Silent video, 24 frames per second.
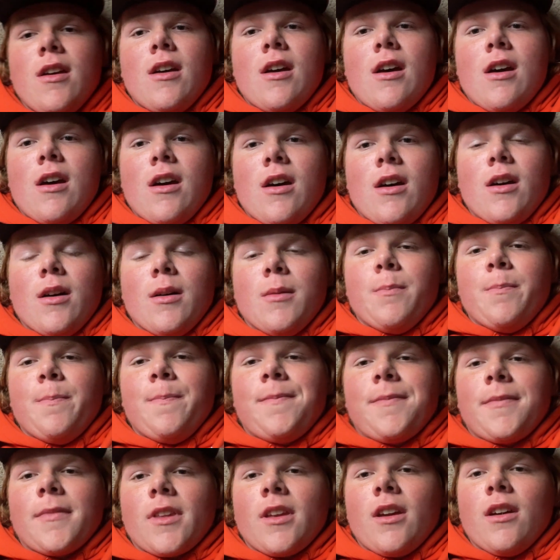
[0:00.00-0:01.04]

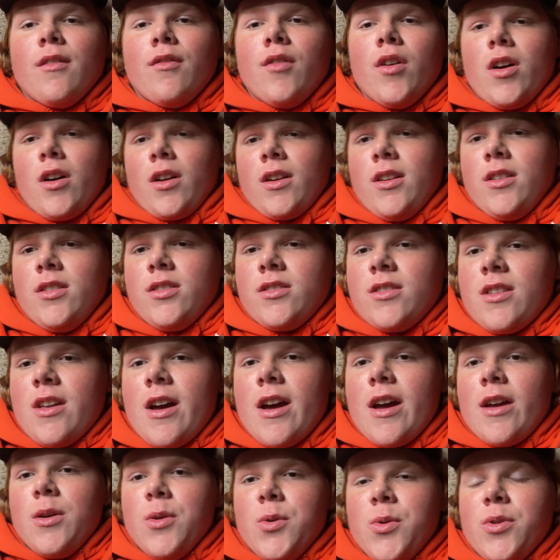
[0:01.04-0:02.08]
of August.
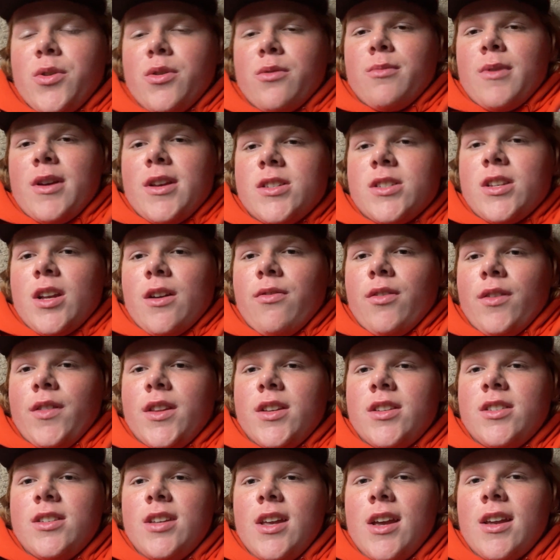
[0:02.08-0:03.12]
I ordered my stuff on the
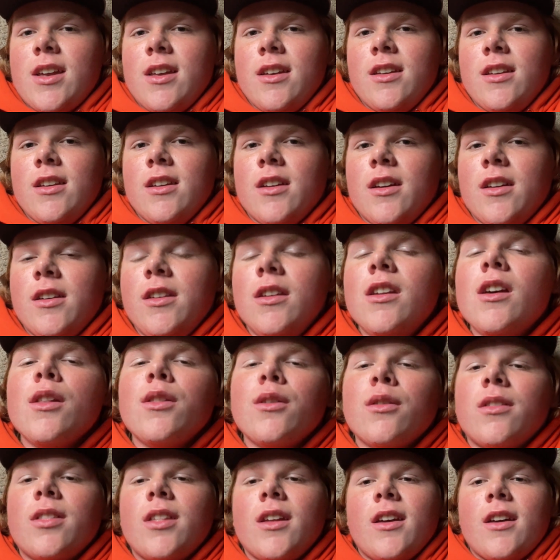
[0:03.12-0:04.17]
2nd.
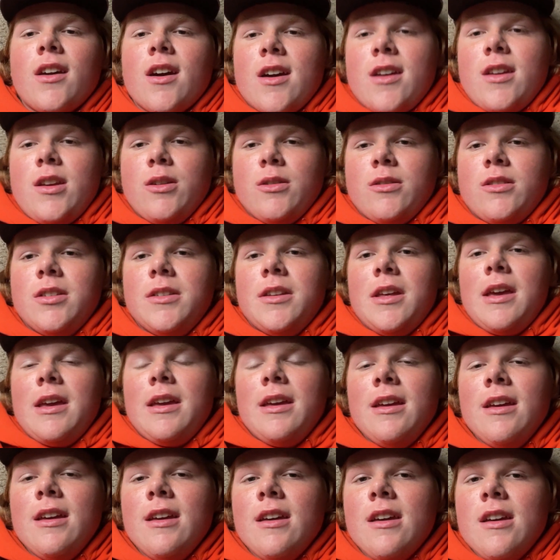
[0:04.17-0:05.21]
Another thing got here
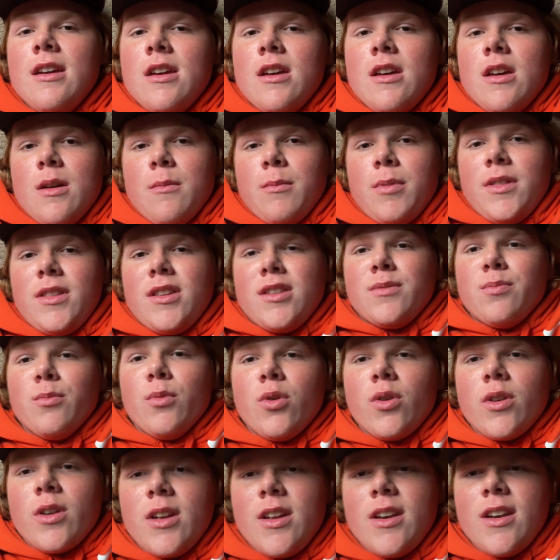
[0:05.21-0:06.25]
today But this
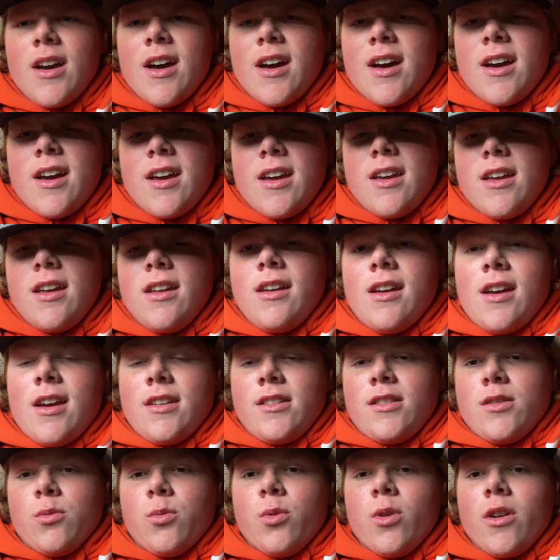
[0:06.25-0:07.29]
morning I had
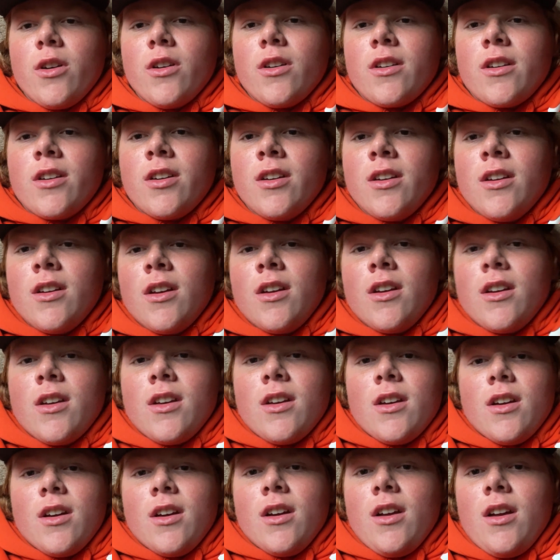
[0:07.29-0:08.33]
to work.
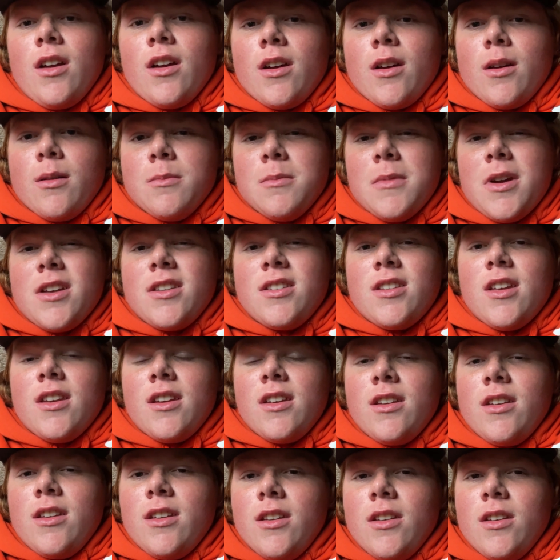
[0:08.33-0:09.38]
I said
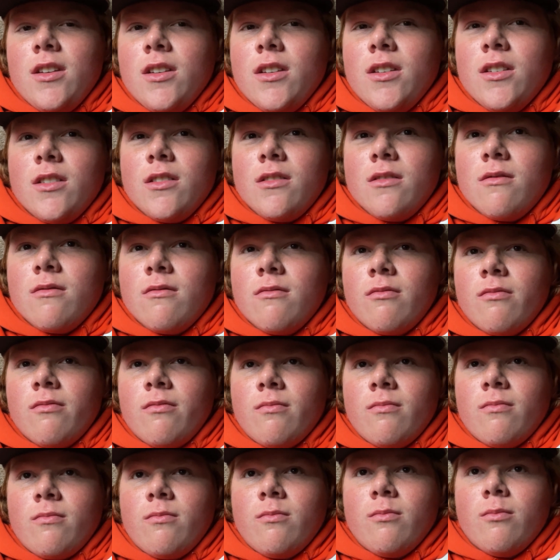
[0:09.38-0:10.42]
it in
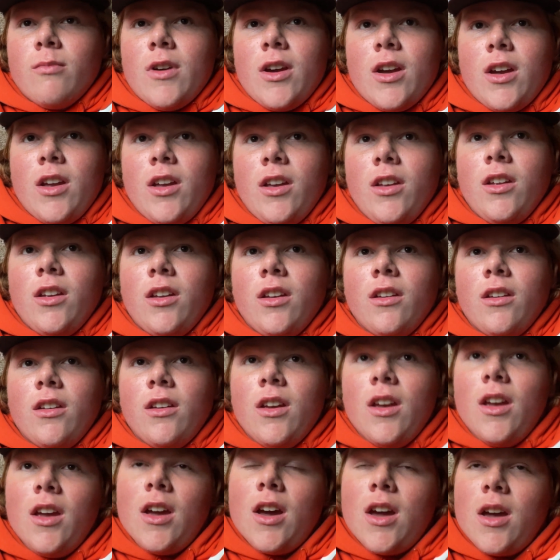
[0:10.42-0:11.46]
my
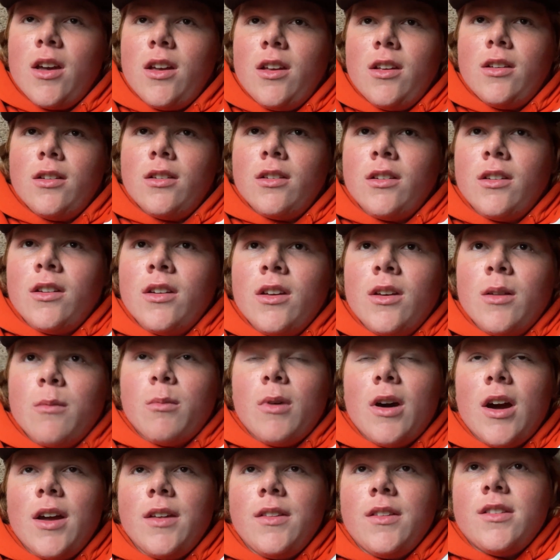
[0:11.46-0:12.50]
AI,
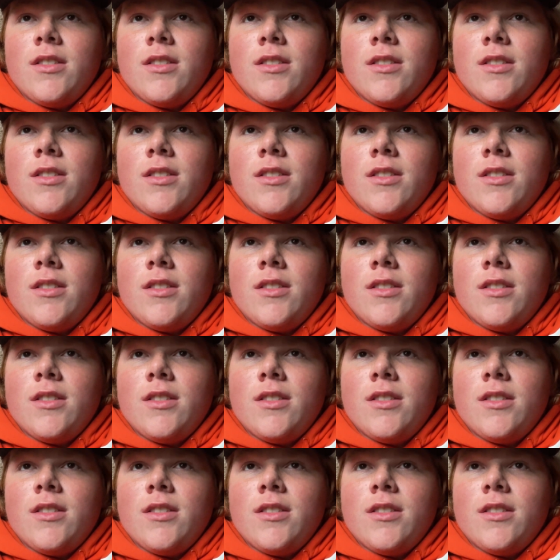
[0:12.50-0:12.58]
behind the